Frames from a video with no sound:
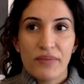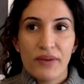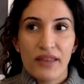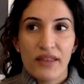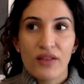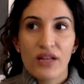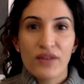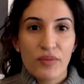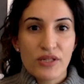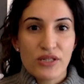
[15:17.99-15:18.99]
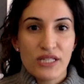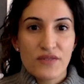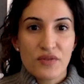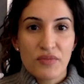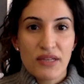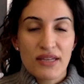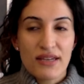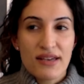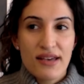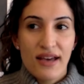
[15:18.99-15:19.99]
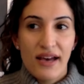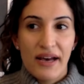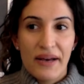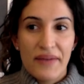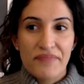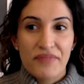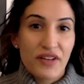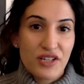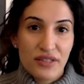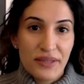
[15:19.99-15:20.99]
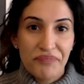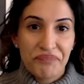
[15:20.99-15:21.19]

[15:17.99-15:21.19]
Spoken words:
I think, a lot of opportunities for me professionally.